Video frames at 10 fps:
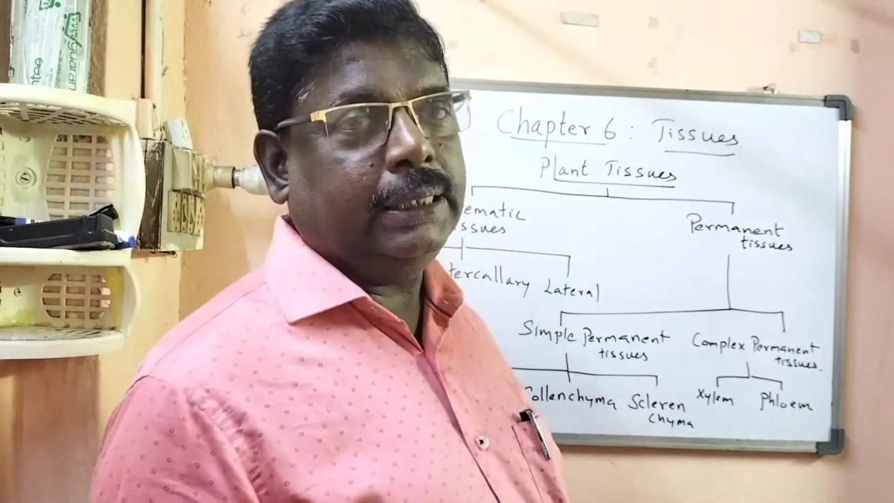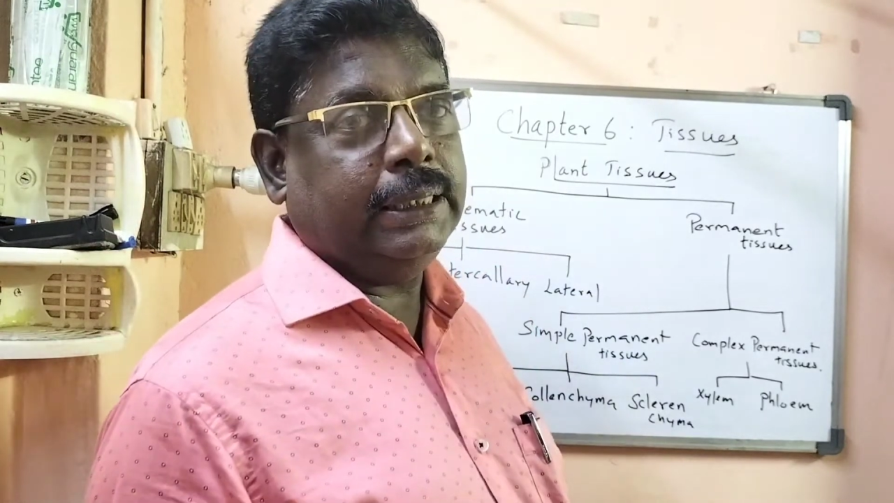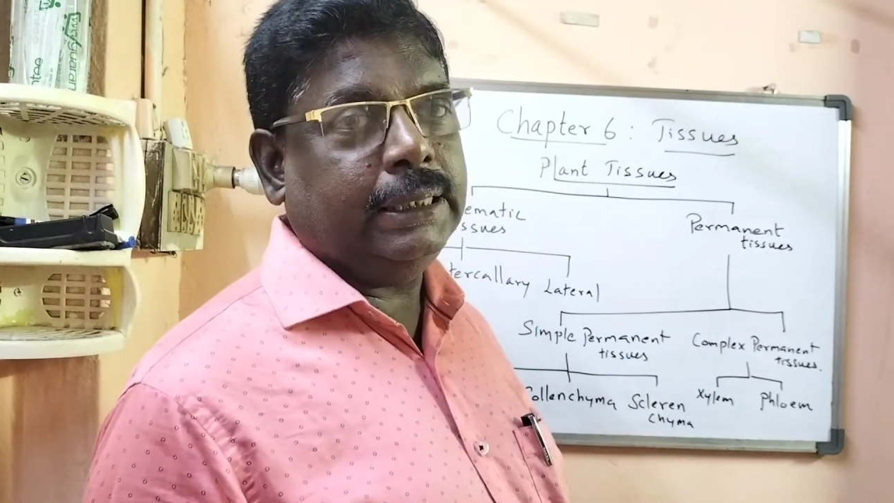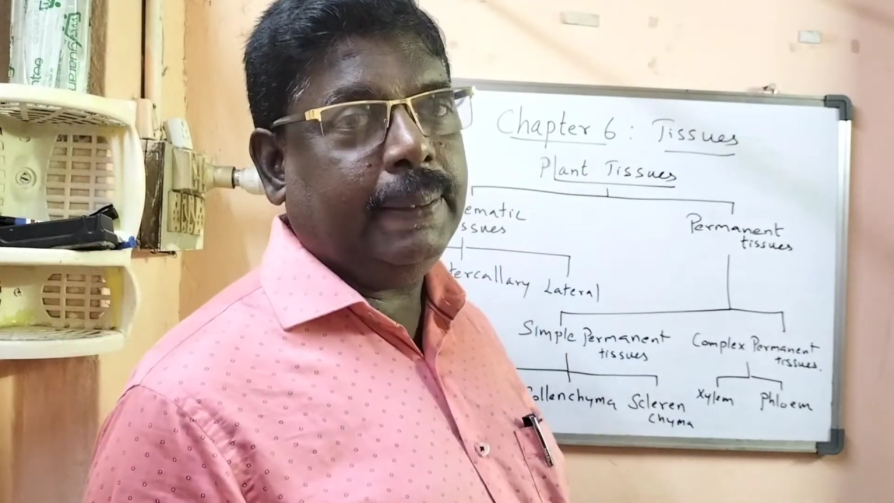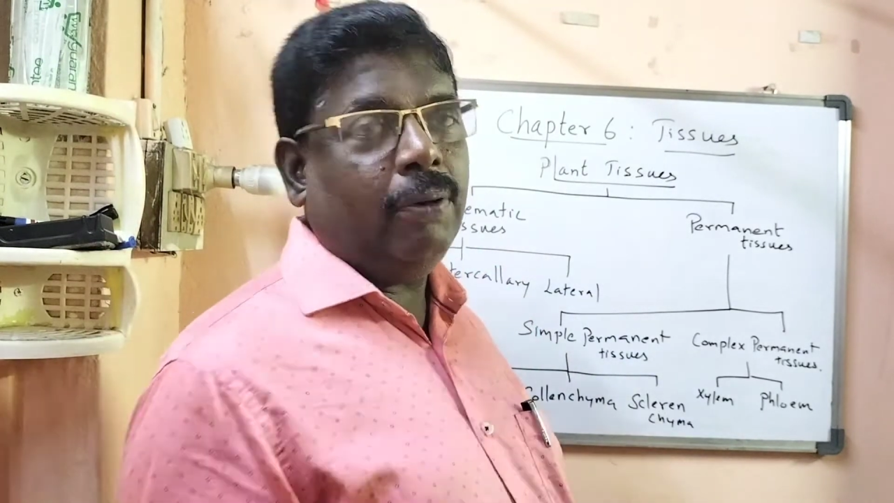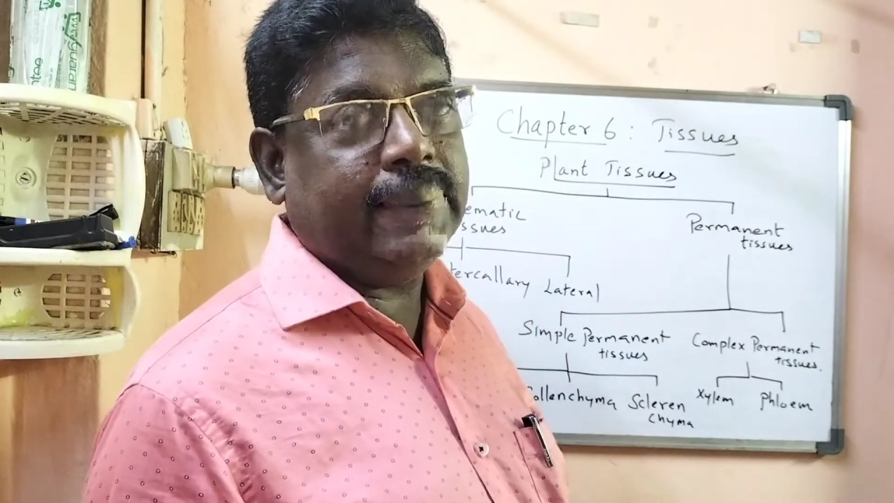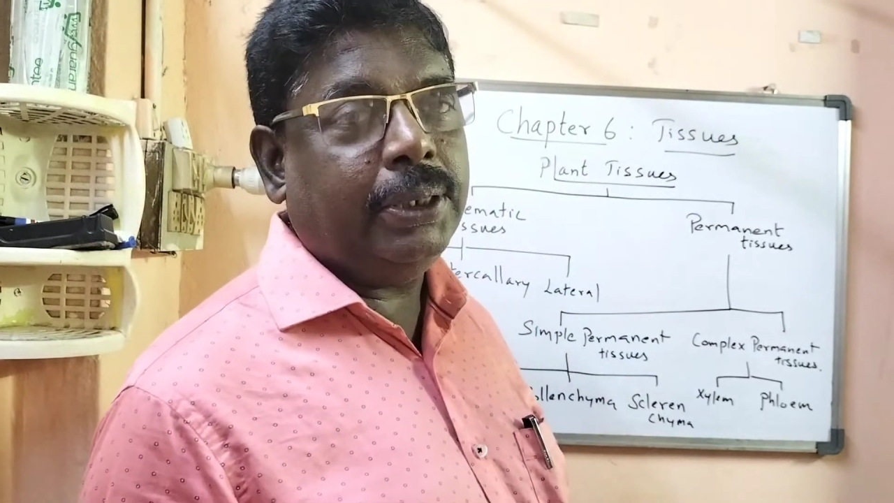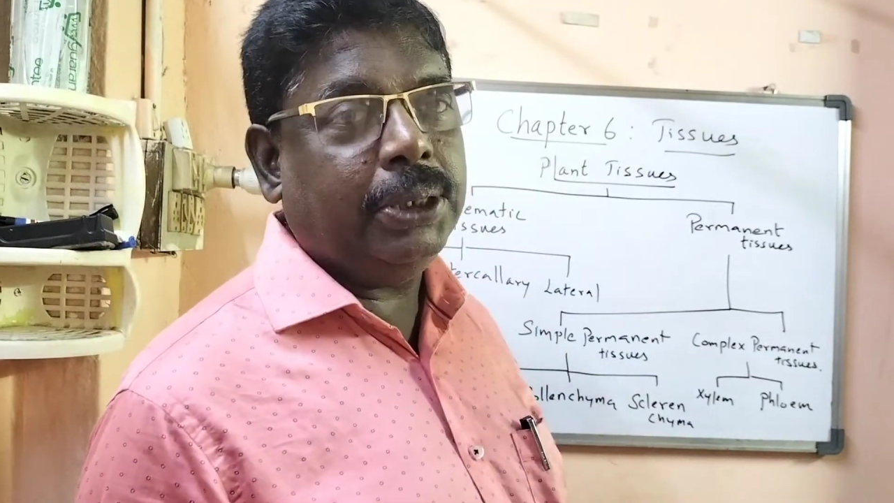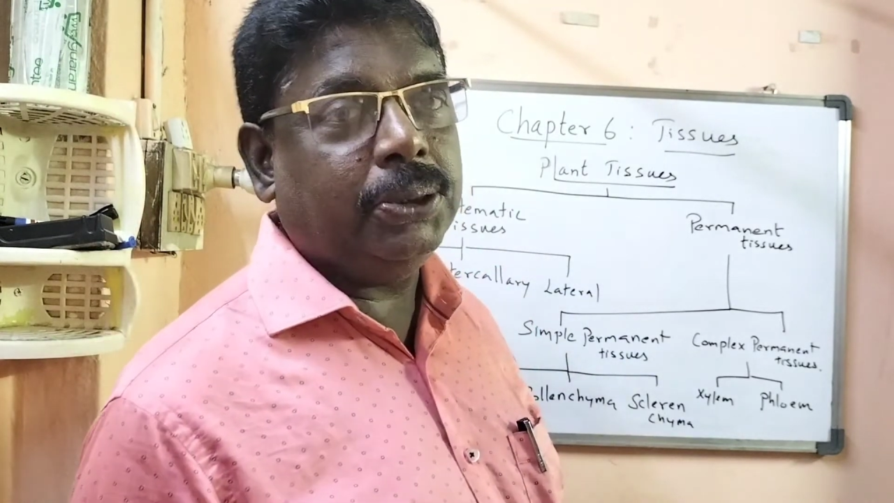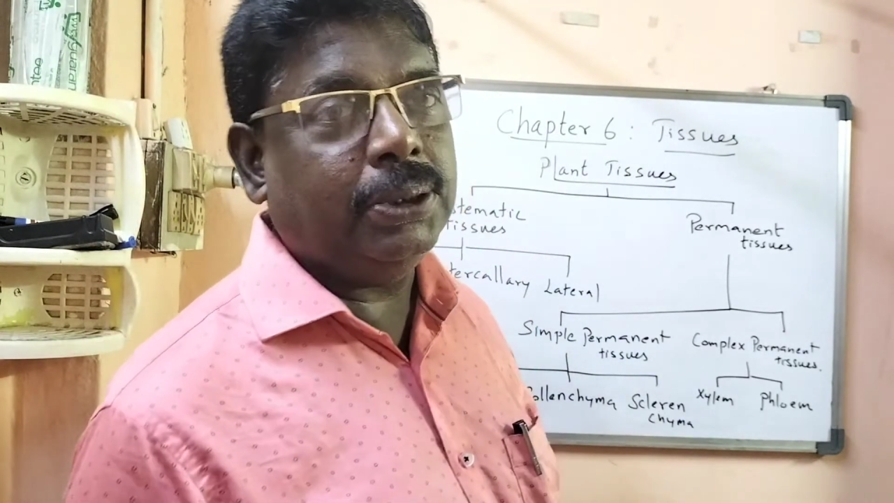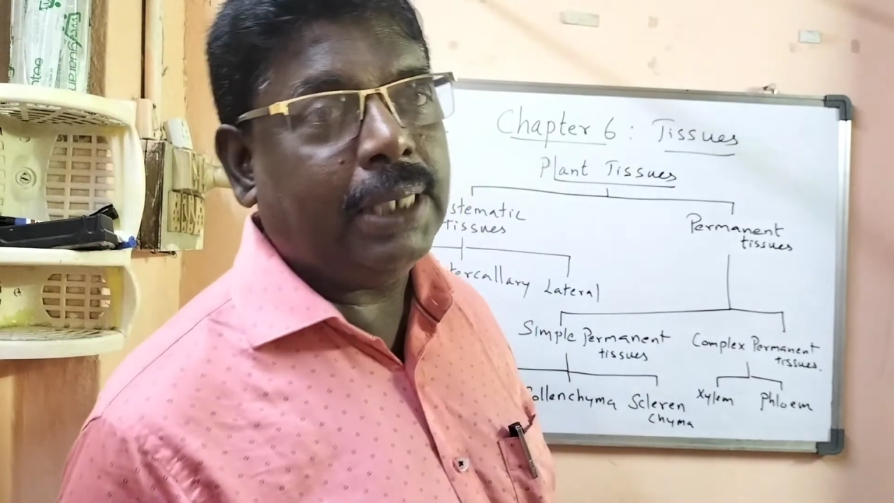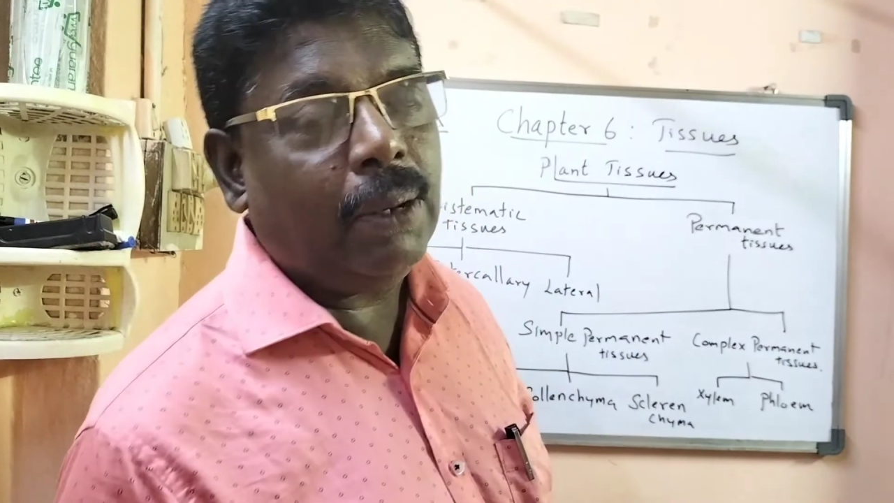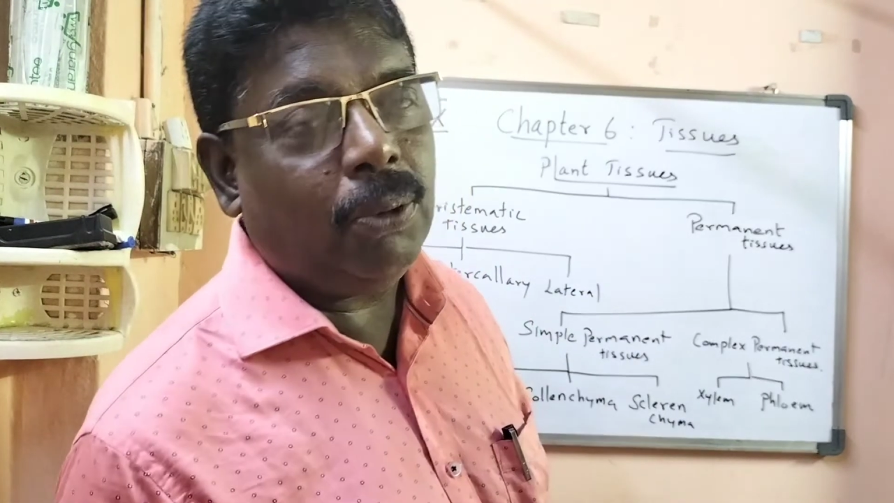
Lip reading: Simple tissues have